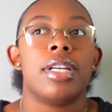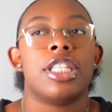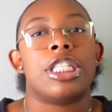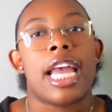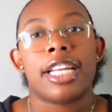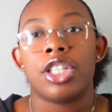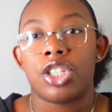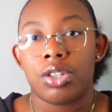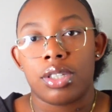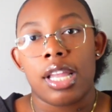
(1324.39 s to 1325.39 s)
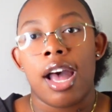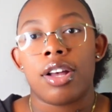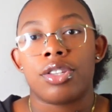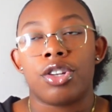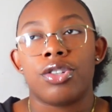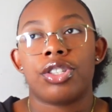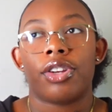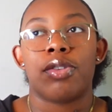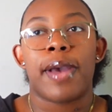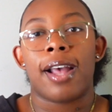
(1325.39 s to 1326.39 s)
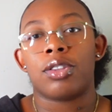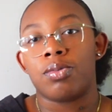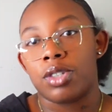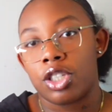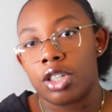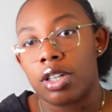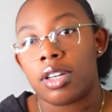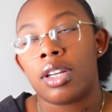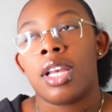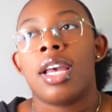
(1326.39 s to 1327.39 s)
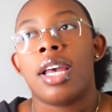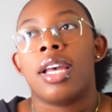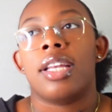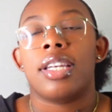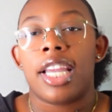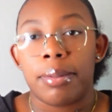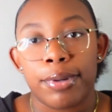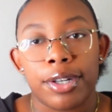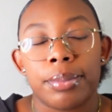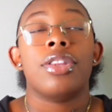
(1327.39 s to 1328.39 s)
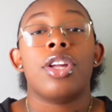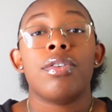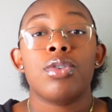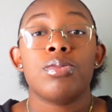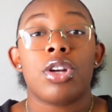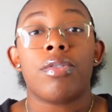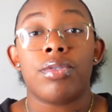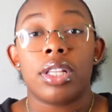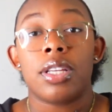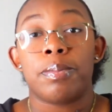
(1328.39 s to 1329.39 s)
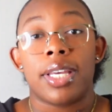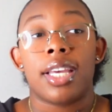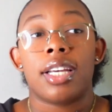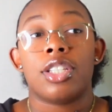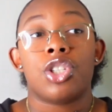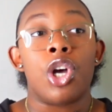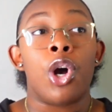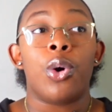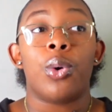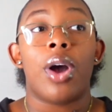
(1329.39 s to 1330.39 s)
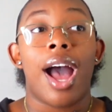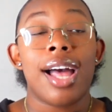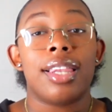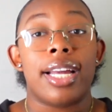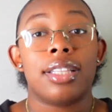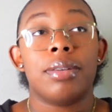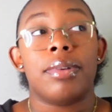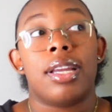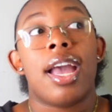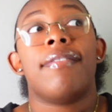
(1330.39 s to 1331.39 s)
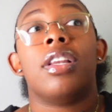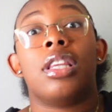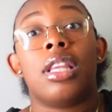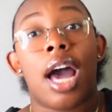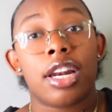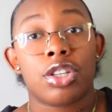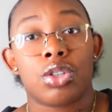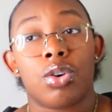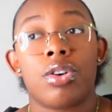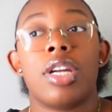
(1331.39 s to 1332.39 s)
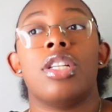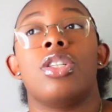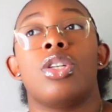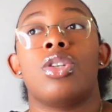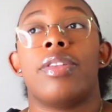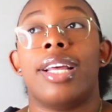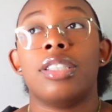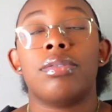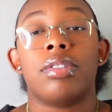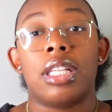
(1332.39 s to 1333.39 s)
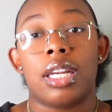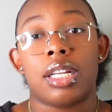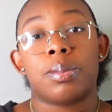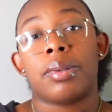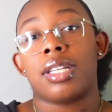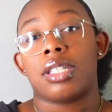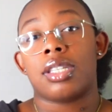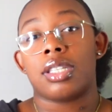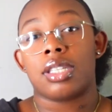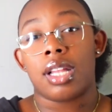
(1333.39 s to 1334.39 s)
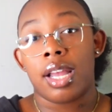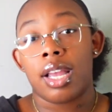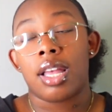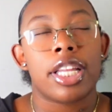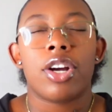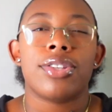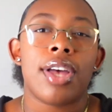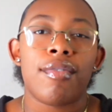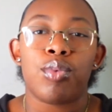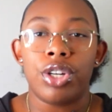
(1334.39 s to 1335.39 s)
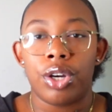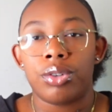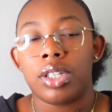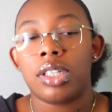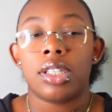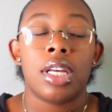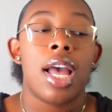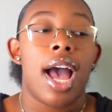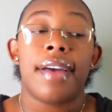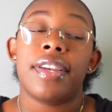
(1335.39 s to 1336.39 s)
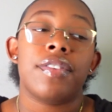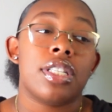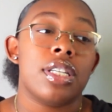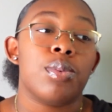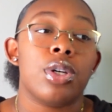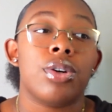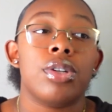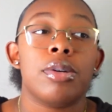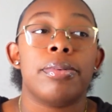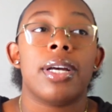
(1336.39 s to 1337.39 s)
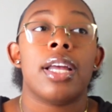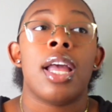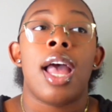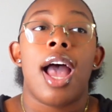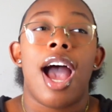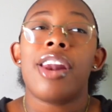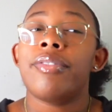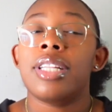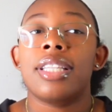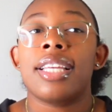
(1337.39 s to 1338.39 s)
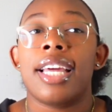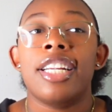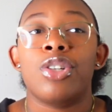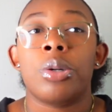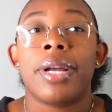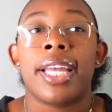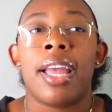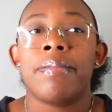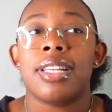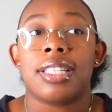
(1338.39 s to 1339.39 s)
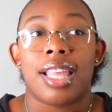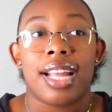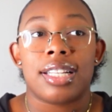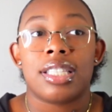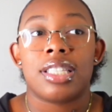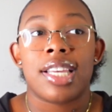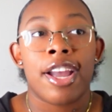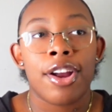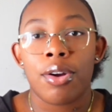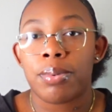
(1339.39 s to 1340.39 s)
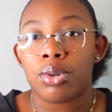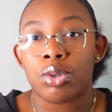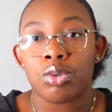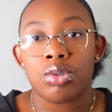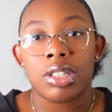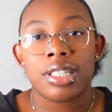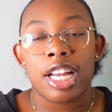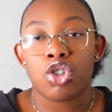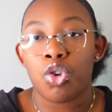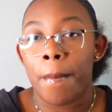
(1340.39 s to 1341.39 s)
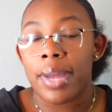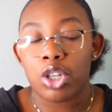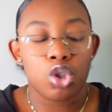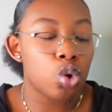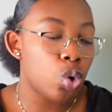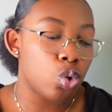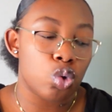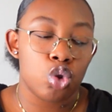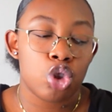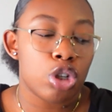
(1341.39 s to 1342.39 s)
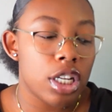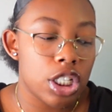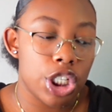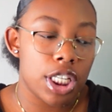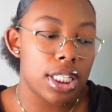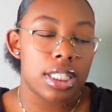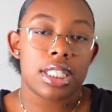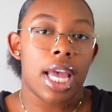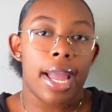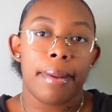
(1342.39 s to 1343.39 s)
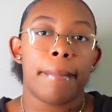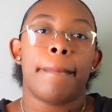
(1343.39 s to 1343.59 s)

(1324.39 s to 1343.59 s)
It's Jack and Jill style, so you share the bathroom with your neighbor. Their rooms are really big, so I like them, and they have a lot of storage, so that's a really nice place to stay. They also have Winona. I've never seen Winona, but I don't really think any dorm at Hampton is like terrible, detrimental trenches type.